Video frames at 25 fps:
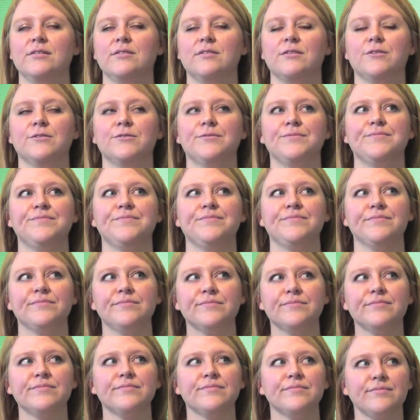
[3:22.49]
So
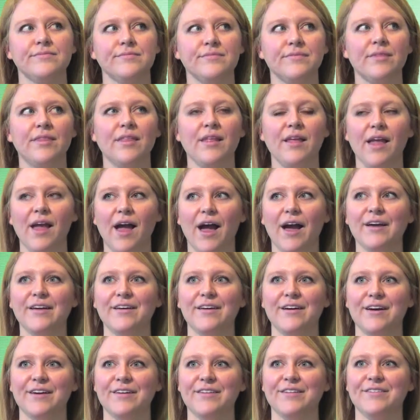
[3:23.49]

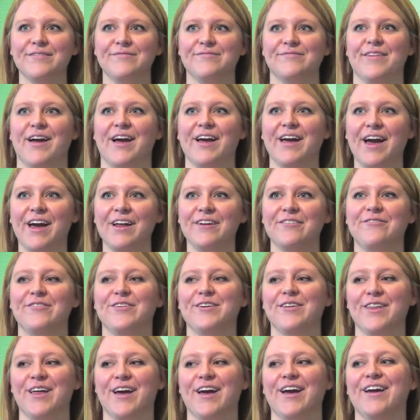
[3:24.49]
I kind of
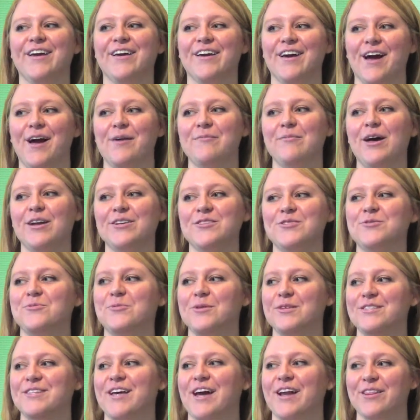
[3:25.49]
feel like I'm not just
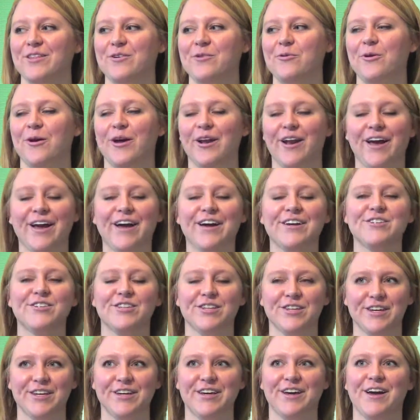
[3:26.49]
one side of the coin,
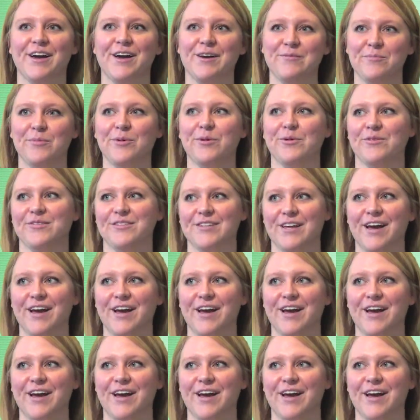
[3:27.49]
I'm both